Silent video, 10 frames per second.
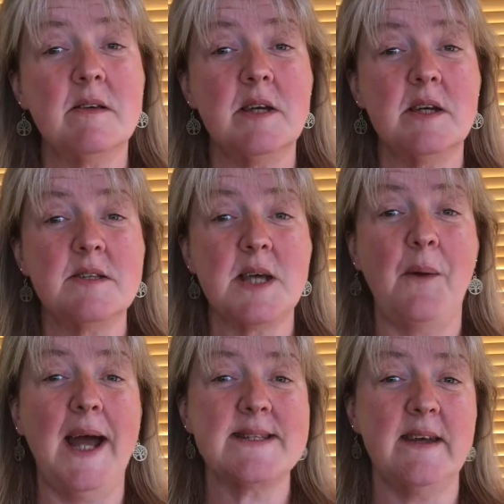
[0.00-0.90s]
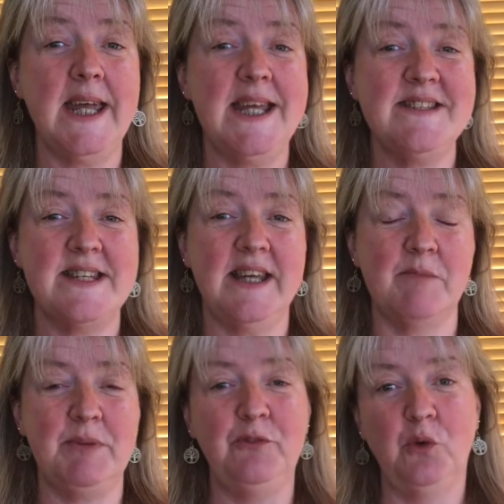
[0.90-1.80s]
So as I hinted
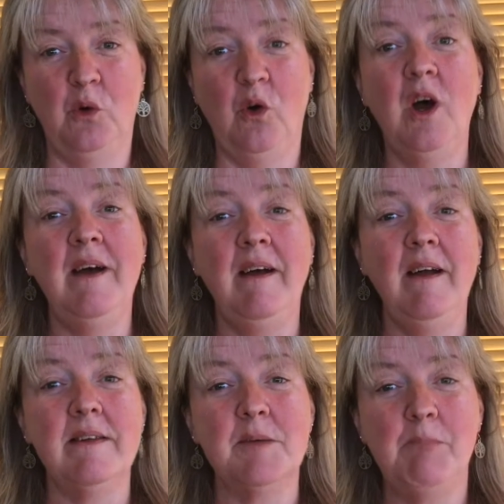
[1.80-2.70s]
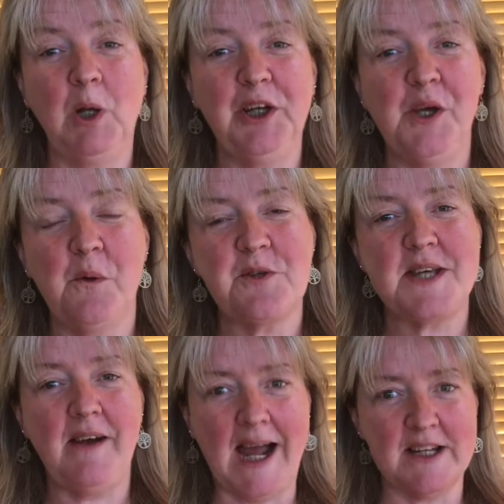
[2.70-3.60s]
at before, the molecules
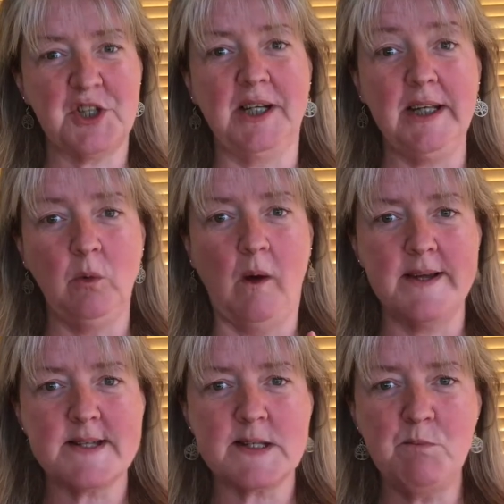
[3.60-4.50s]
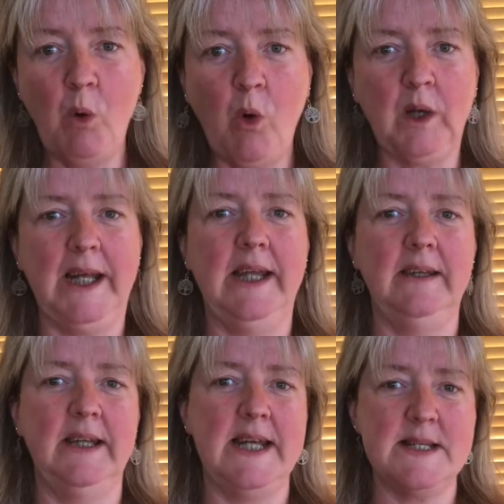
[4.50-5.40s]
are actually quite small in
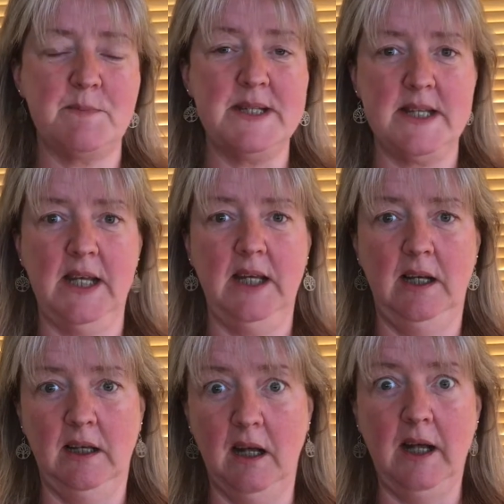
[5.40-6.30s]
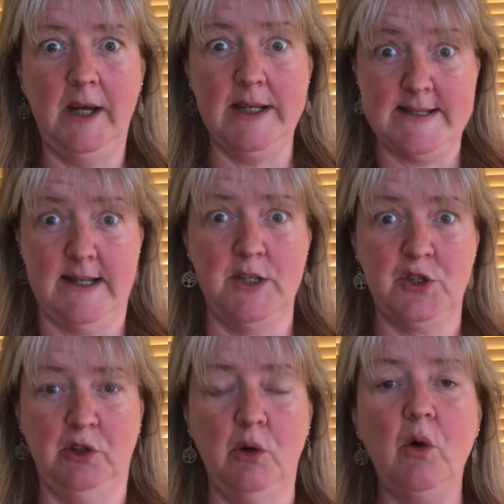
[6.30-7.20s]
these particular
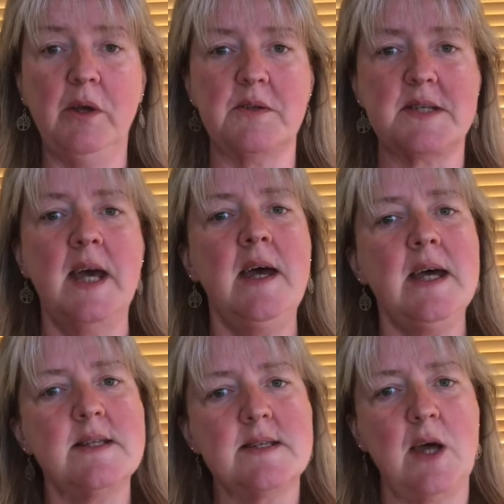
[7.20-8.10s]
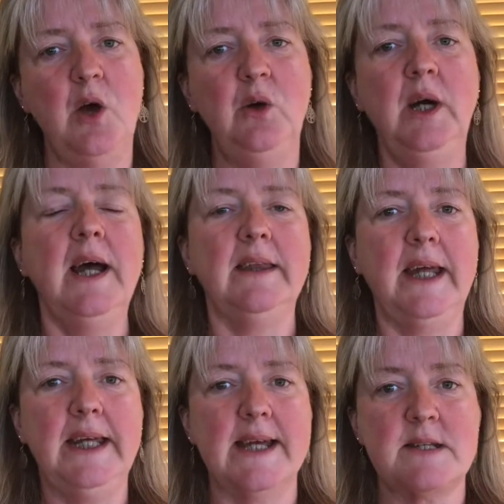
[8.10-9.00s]
essential oils, so they
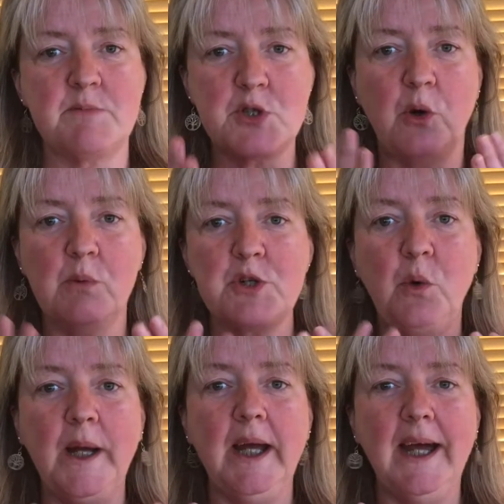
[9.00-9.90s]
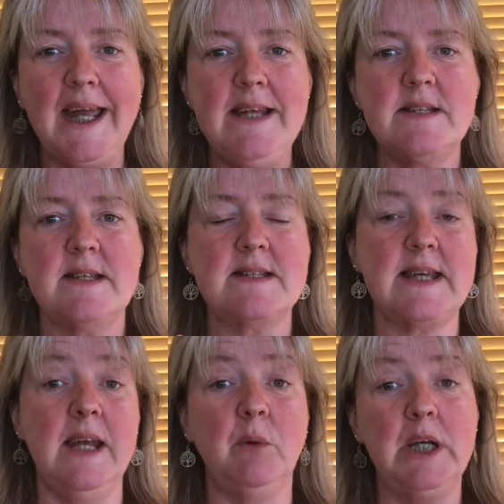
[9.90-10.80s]
get absorbed quicker into the
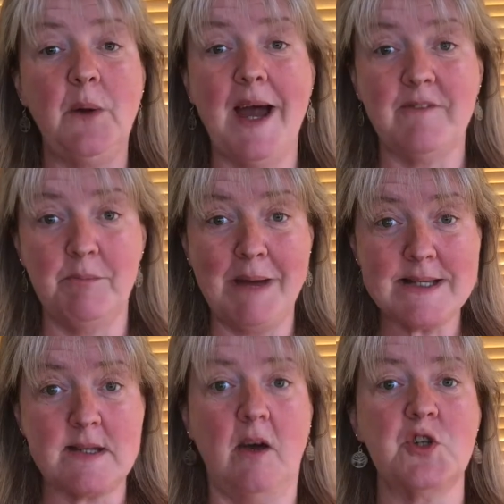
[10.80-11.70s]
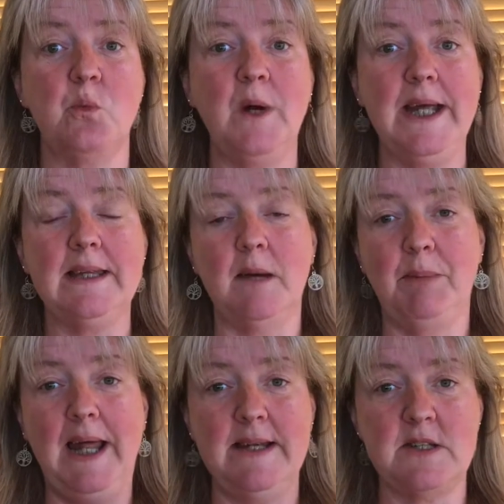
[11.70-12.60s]
skin when you have a massage with a
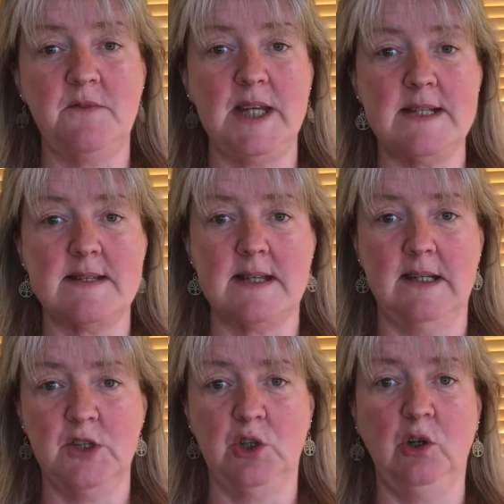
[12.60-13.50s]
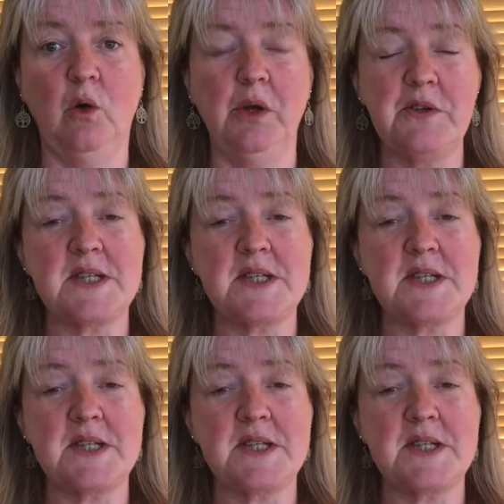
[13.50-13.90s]
blend of these essential oils,